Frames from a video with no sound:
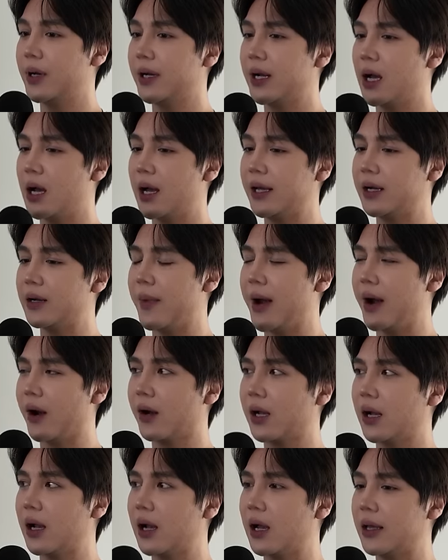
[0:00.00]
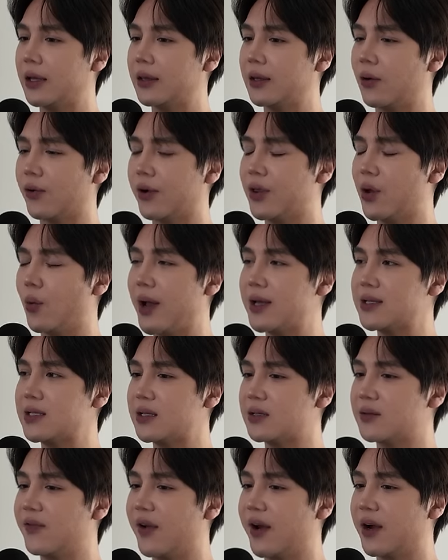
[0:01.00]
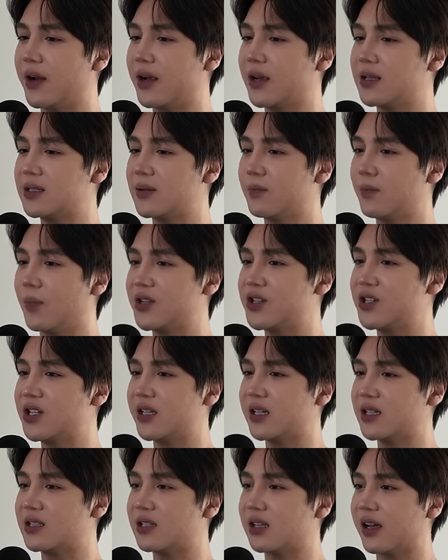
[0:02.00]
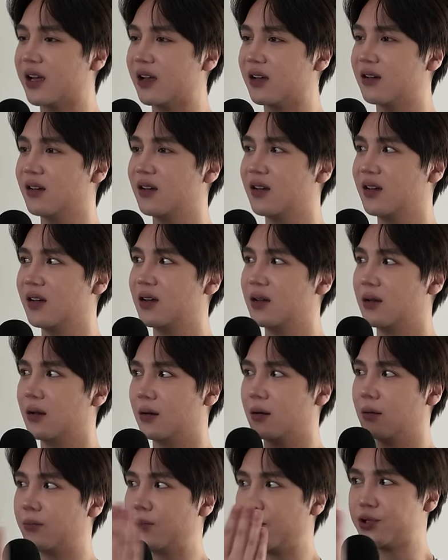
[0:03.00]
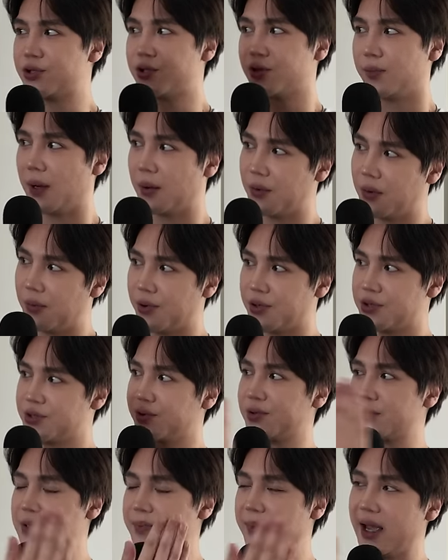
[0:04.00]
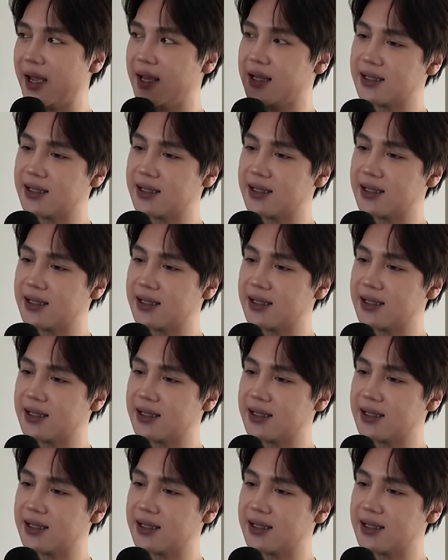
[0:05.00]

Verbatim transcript: But uh, in America and or in the West, it's very much seen as like own um, personal bubble, personal space.